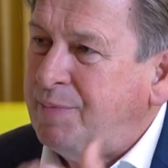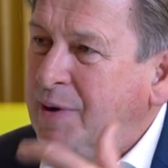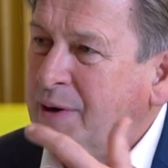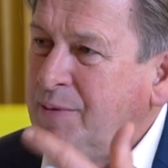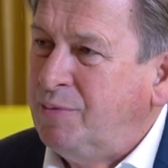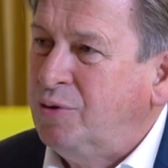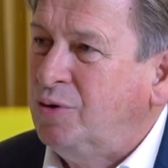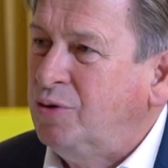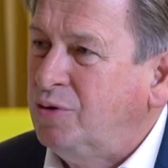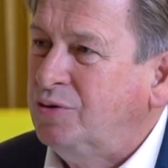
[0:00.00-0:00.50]

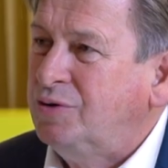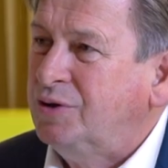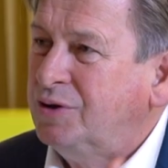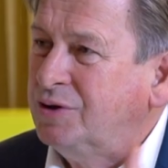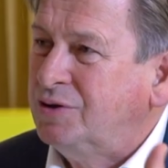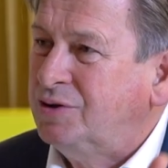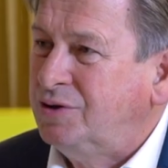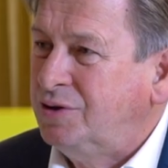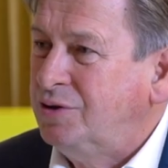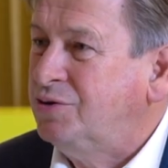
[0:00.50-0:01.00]
people
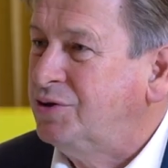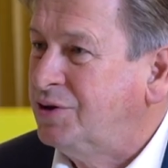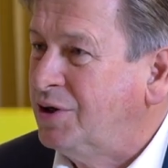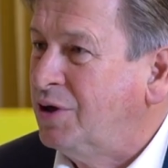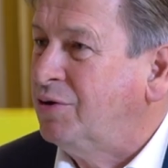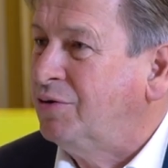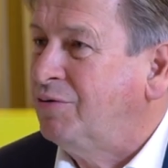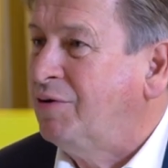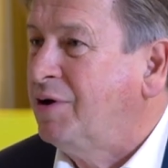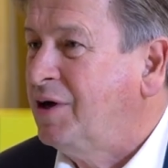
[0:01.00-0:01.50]
that you
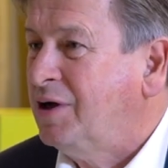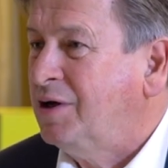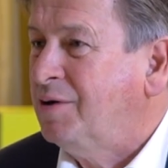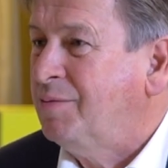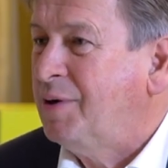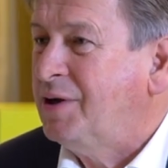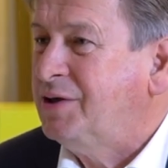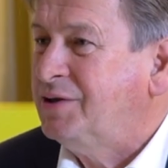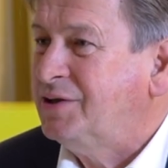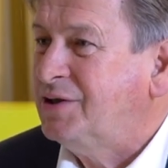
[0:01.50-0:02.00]
see on a regular
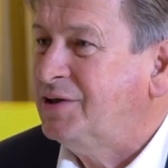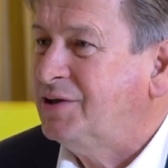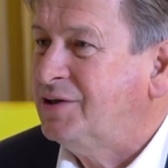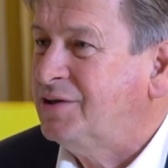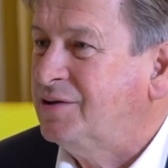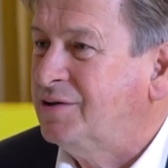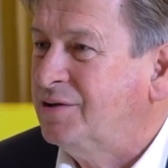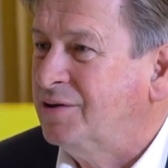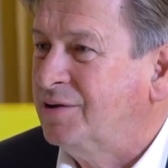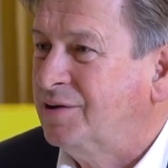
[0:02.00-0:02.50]

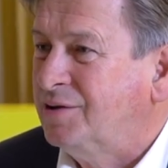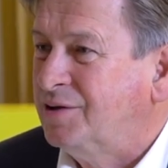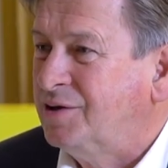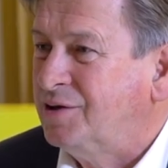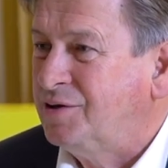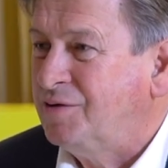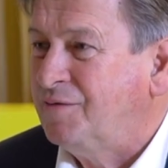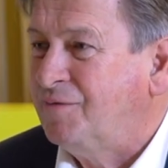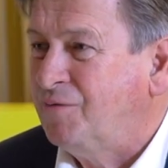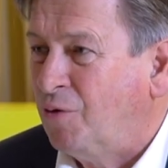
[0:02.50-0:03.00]
basis
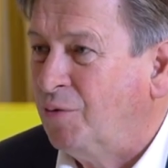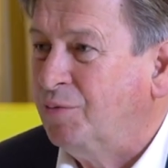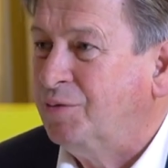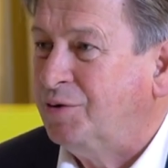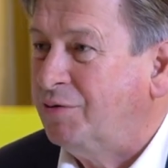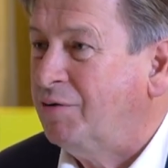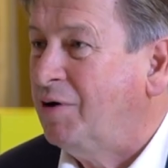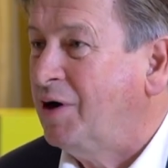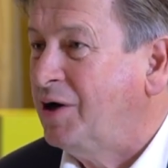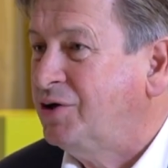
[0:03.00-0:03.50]
that you formed
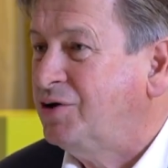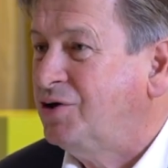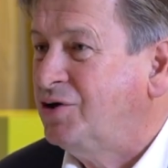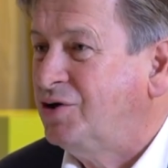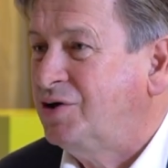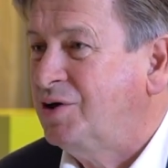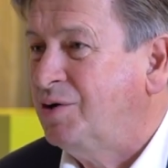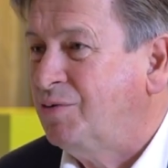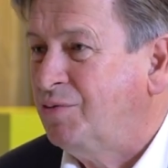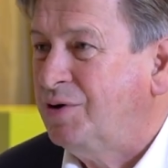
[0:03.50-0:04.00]
a
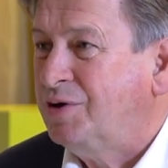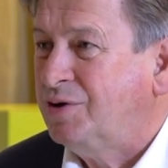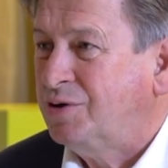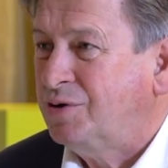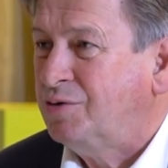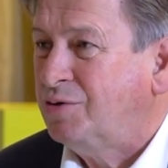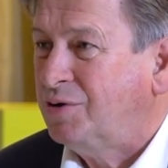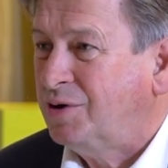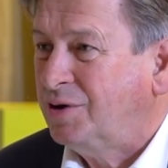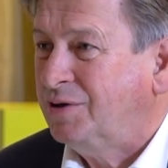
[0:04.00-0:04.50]
relationship with
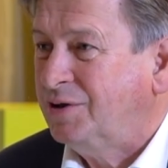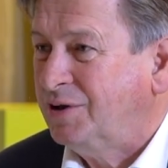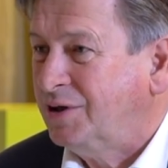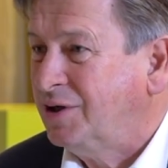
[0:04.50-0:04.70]
who are